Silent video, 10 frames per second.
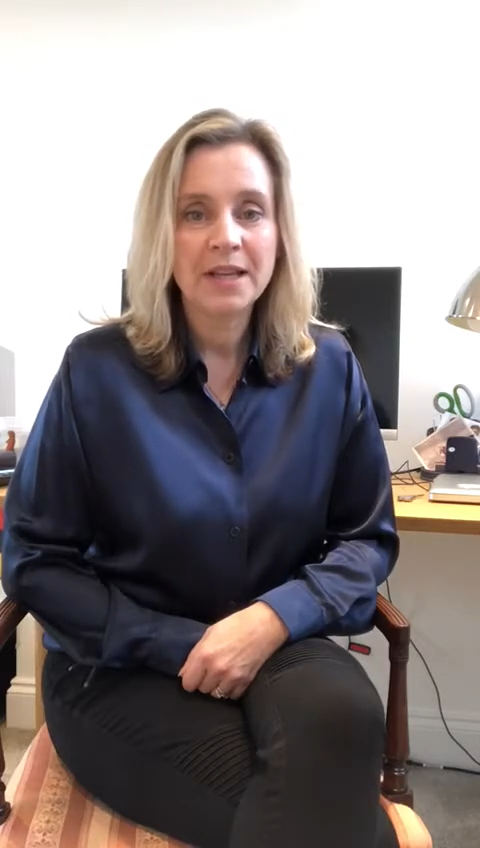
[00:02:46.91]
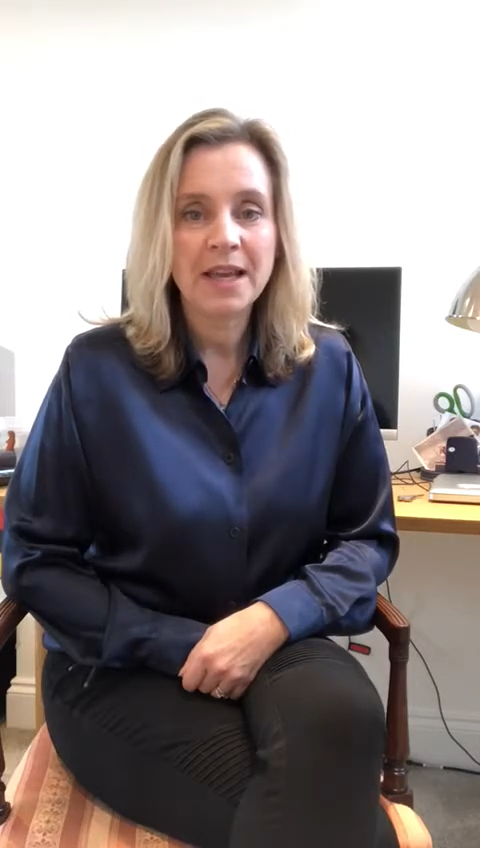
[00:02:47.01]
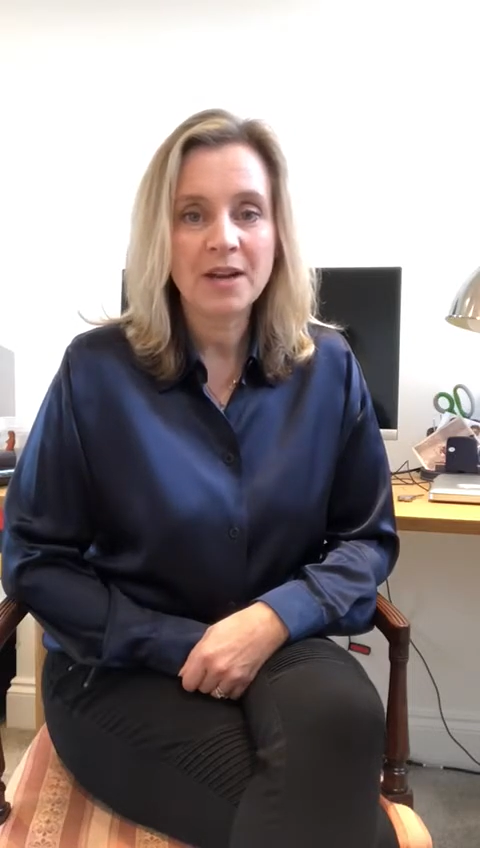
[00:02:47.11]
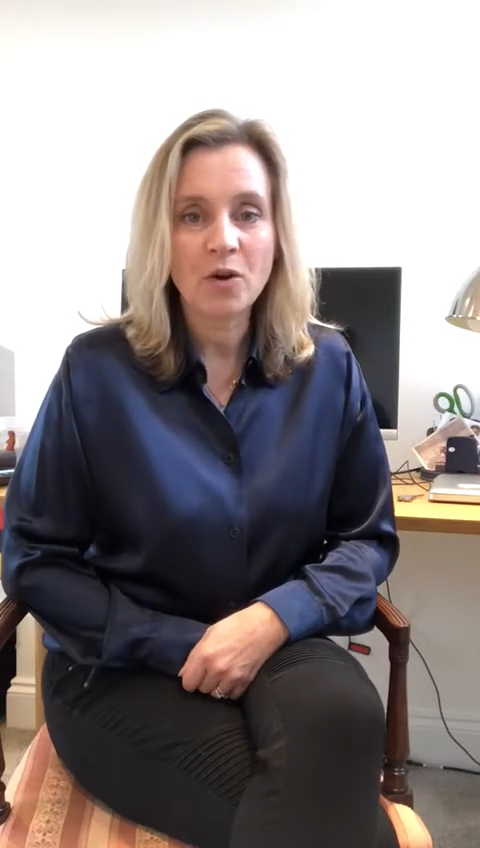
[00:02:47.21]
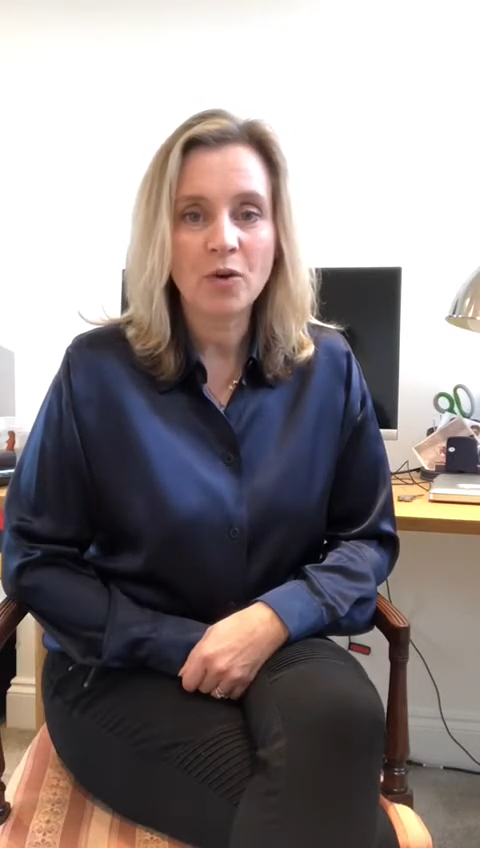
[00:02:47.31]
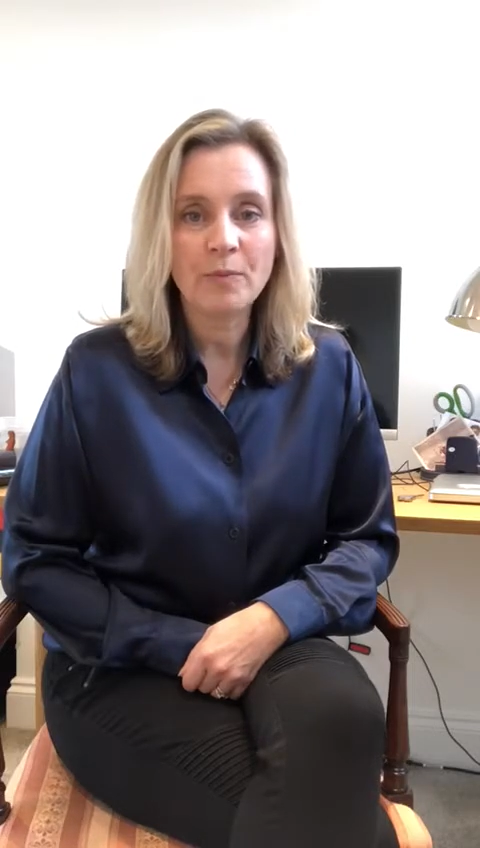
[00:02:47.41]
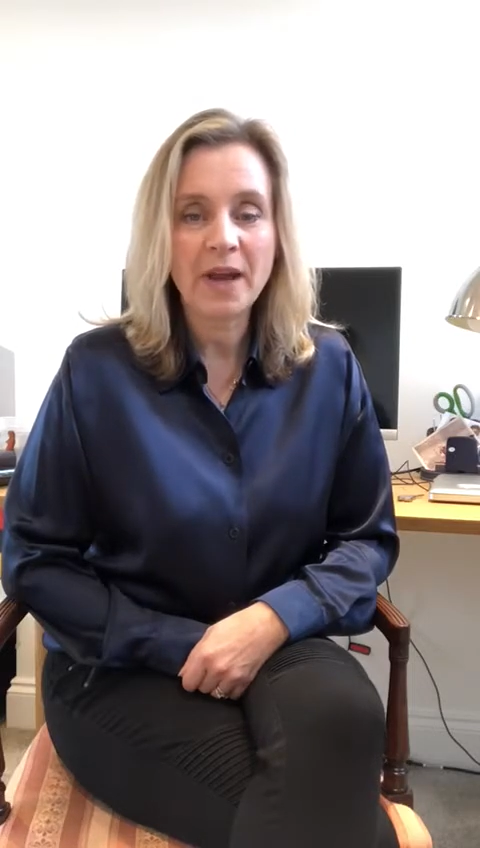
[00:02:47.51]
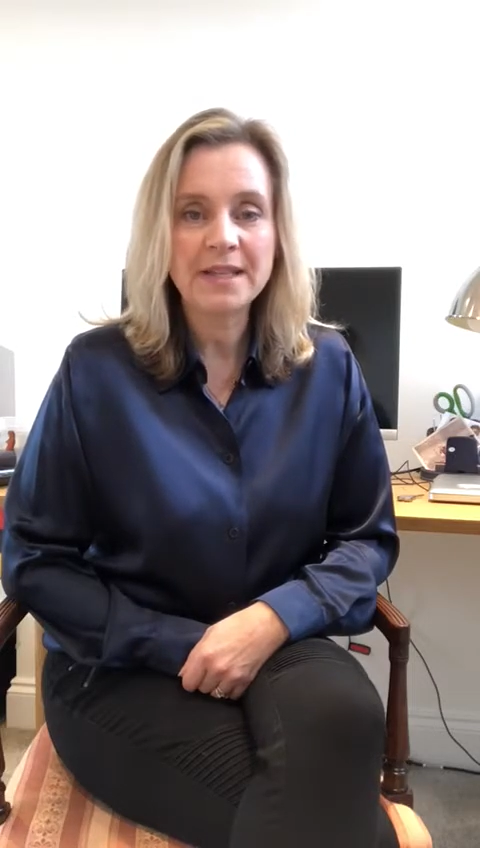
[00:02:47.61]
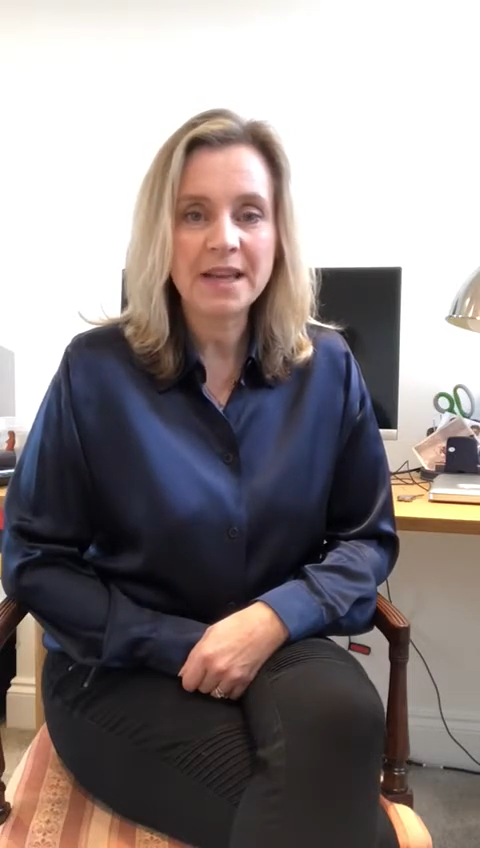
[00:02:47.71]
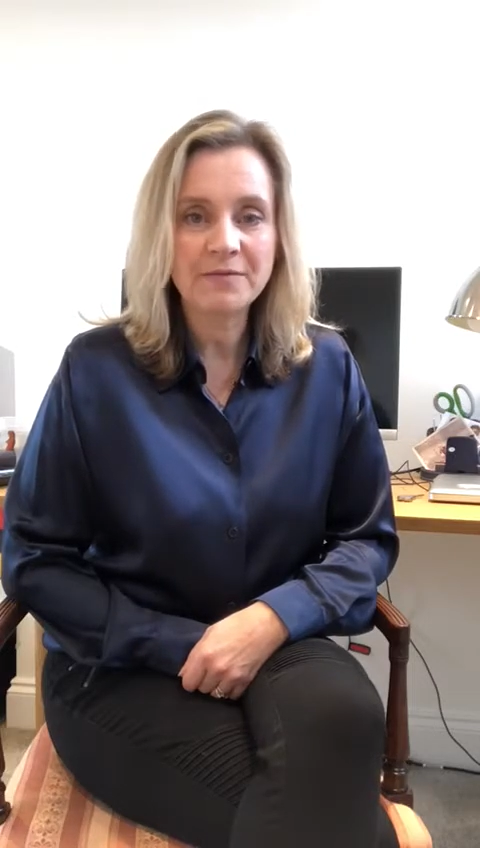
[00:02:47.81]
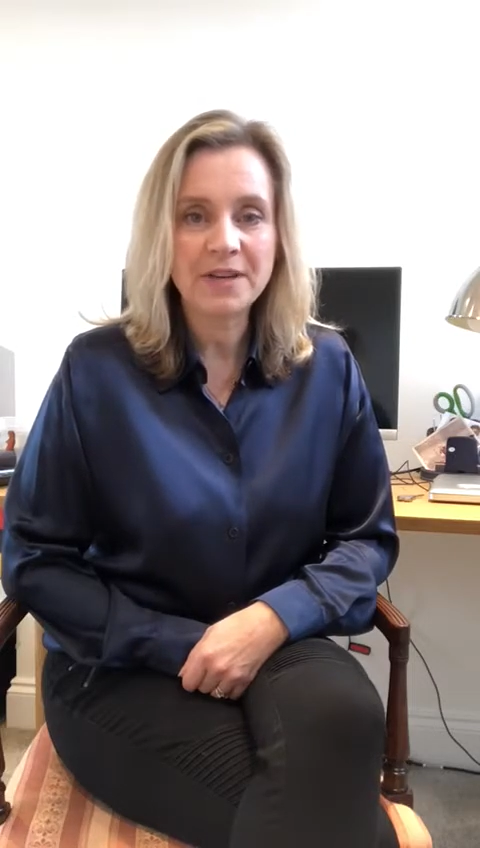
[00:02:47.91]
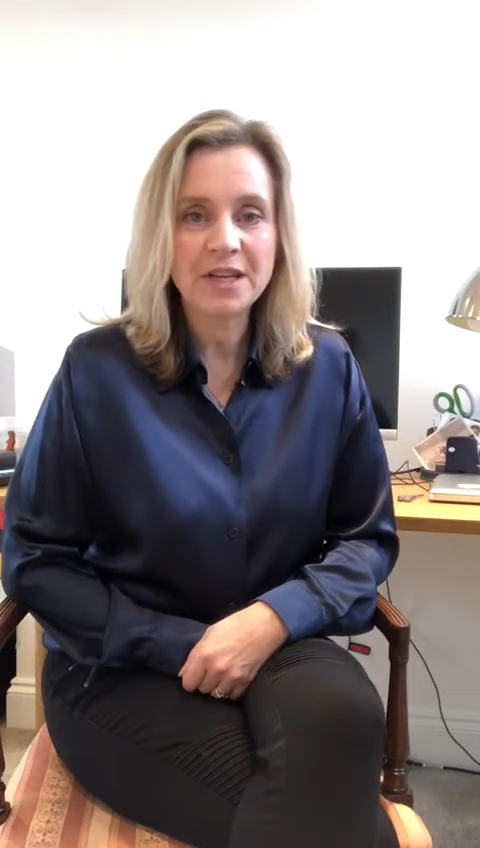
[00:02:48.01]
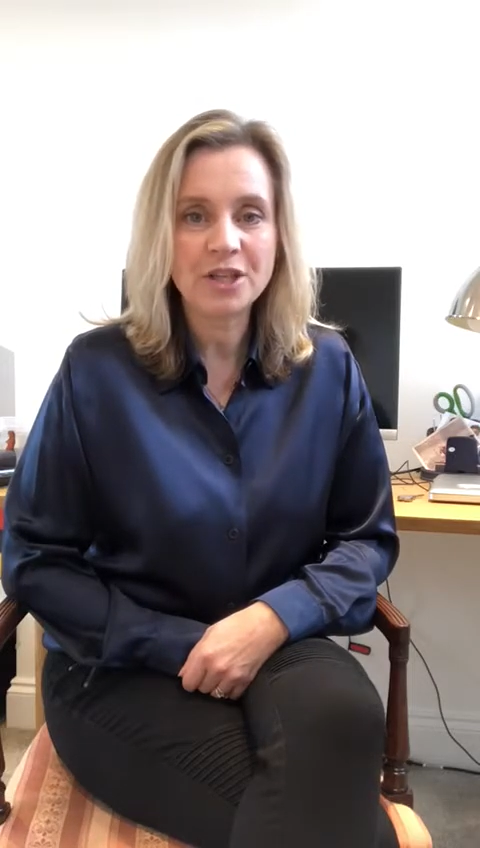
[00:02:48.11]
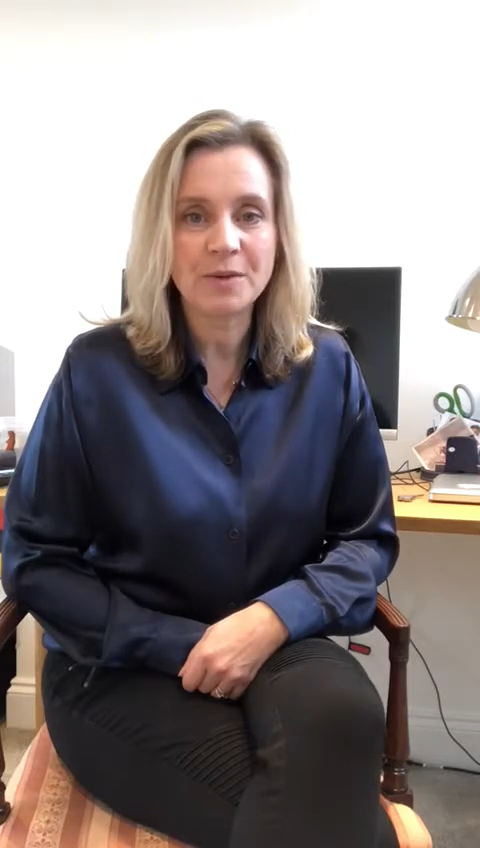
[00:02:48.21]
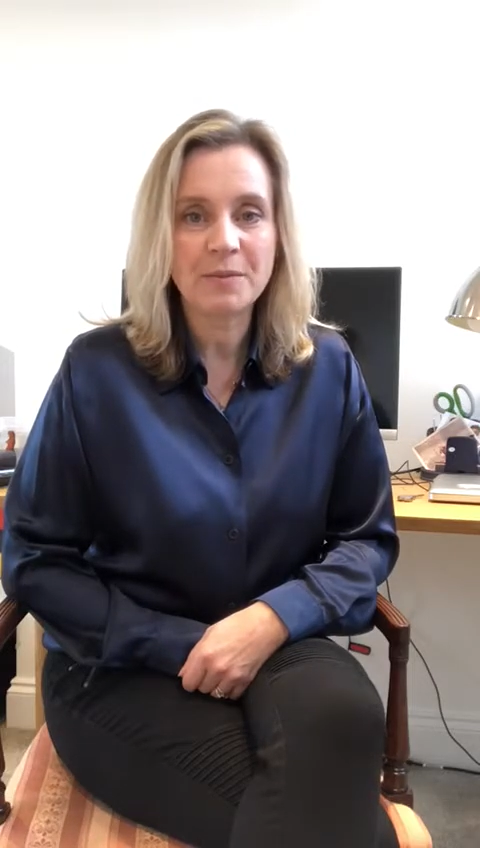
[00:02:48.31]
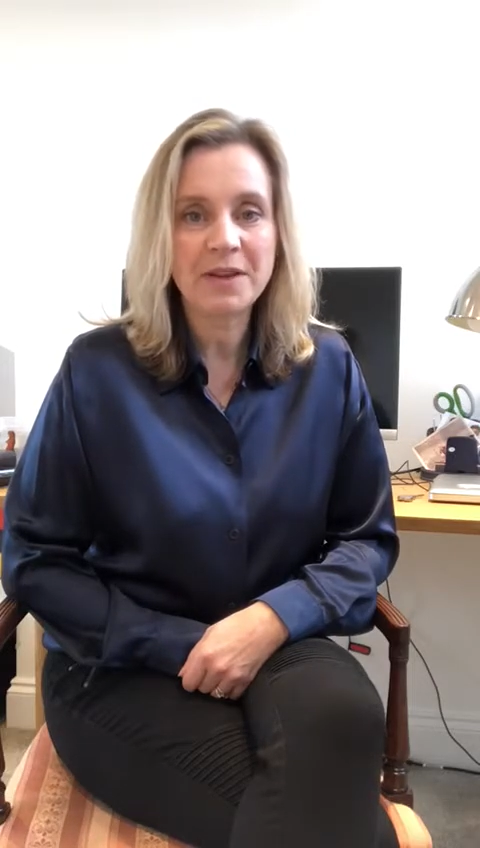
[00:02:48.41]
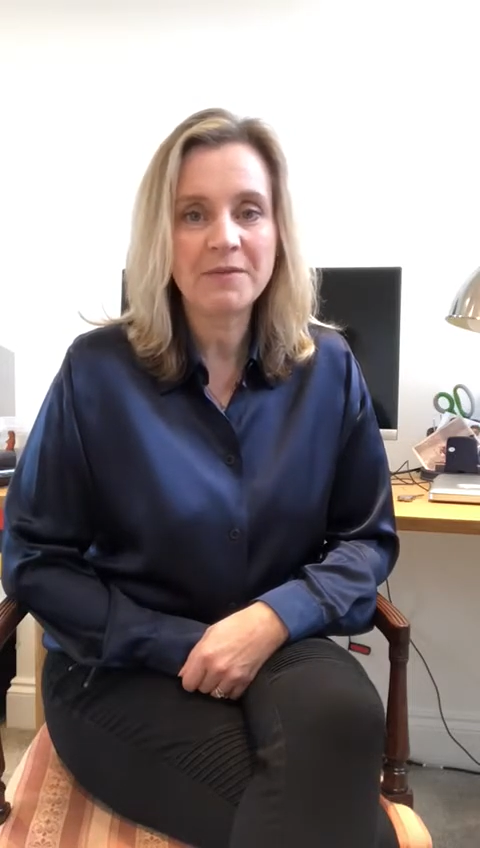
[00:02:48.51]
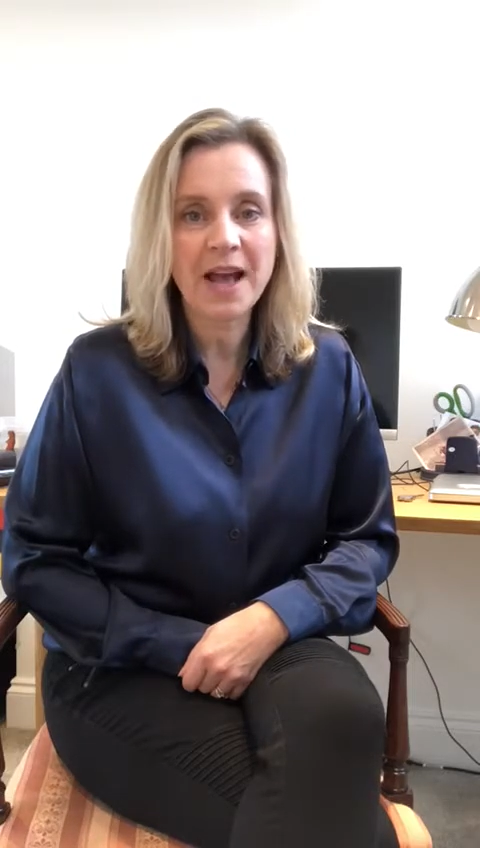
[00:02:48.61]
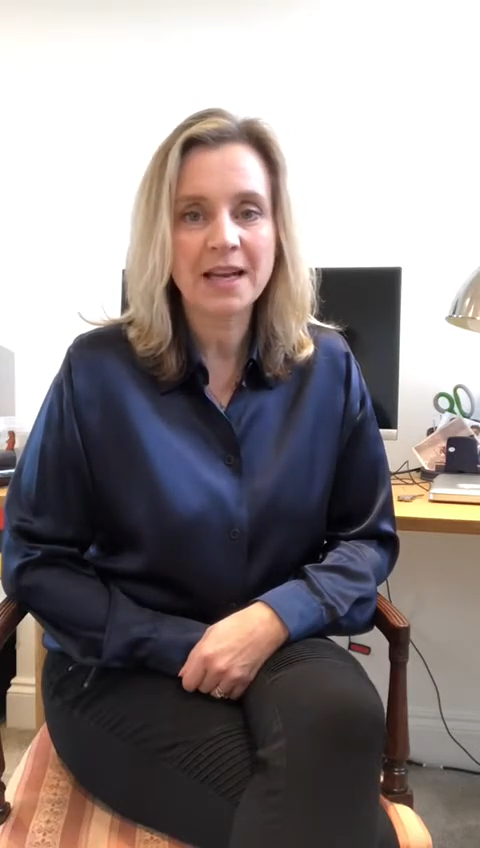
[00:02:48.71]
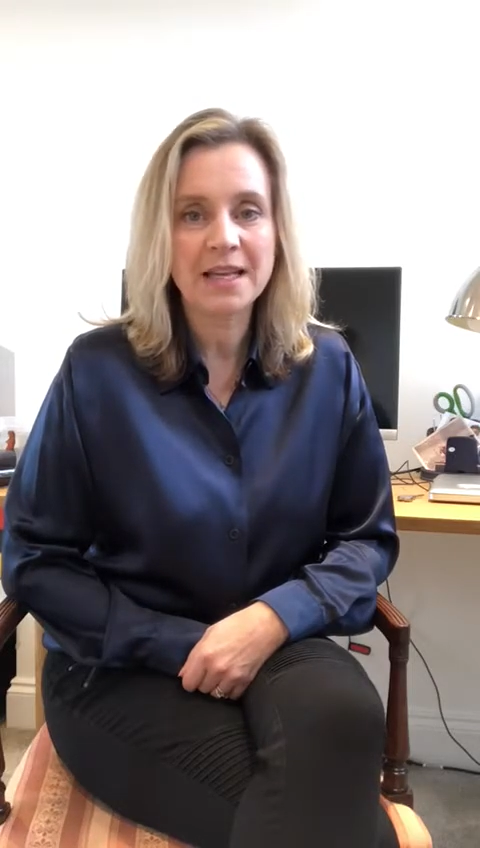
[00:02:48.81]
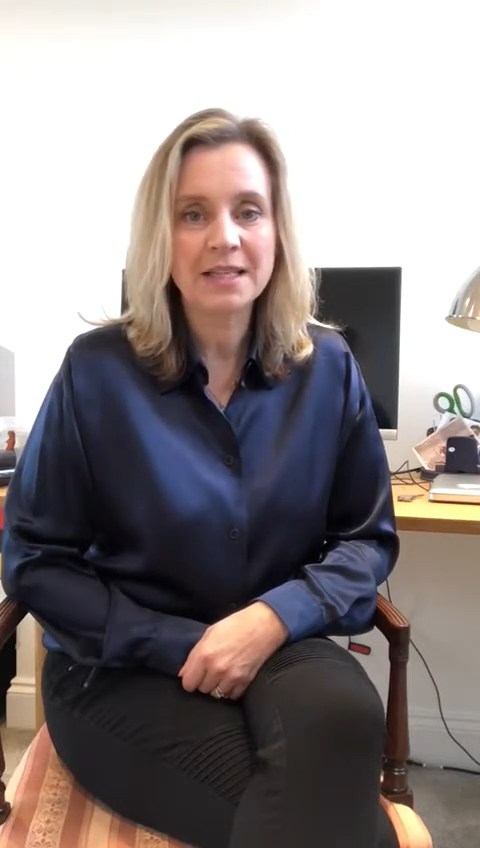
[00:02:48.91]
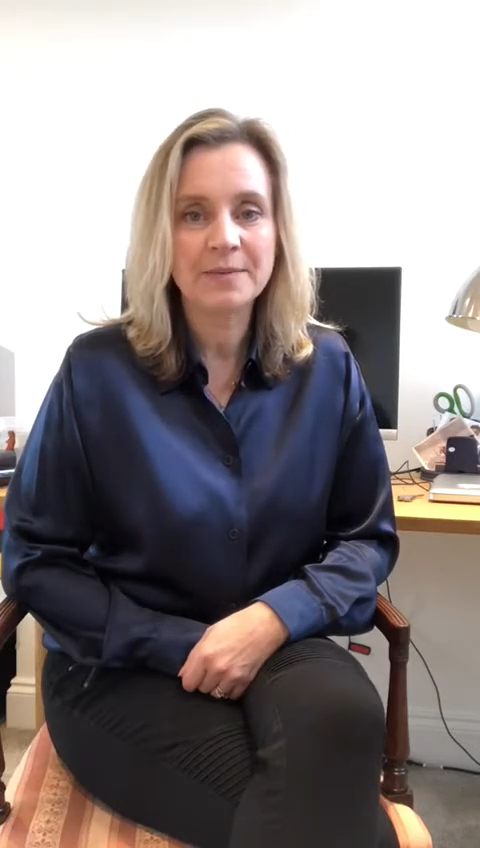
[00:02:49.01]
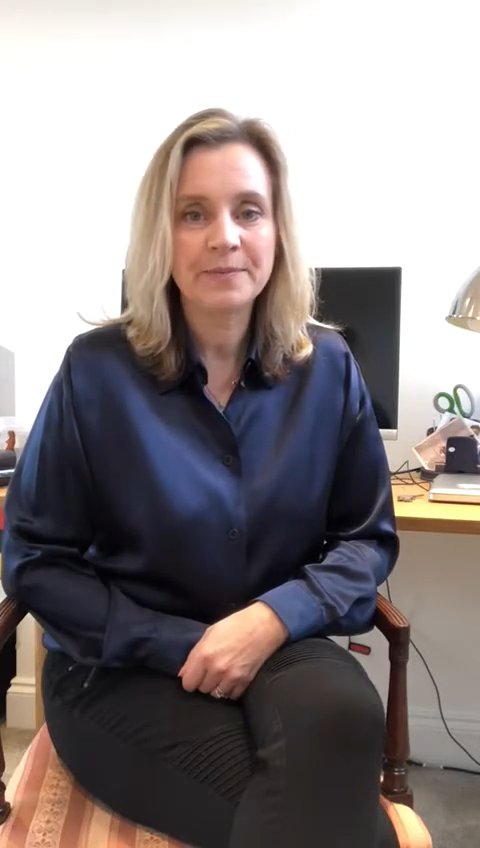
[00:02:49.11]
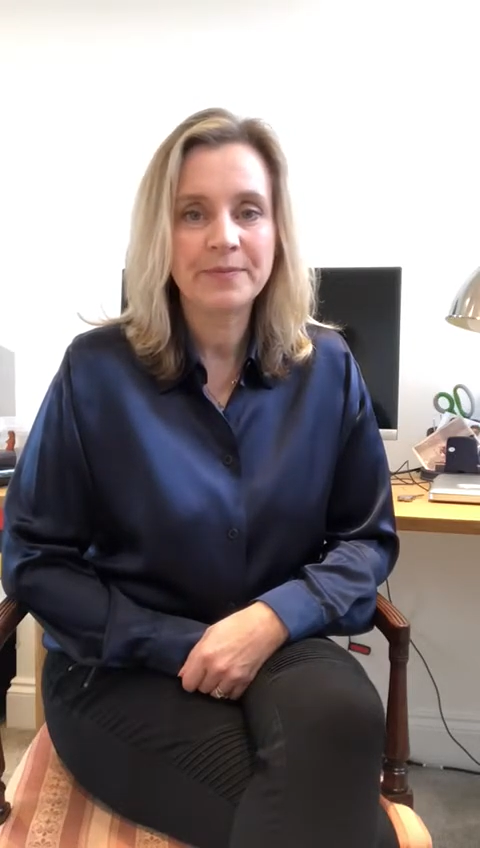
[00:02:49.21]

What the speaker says: cannot by definition be valid,